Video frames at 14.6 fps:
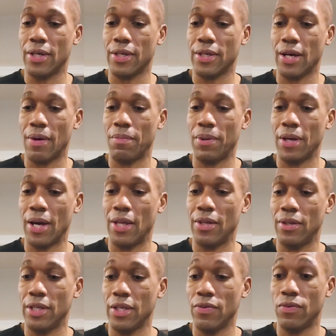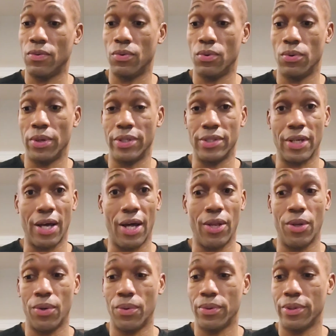cafe aloe leaf. Oh, that's the aloe.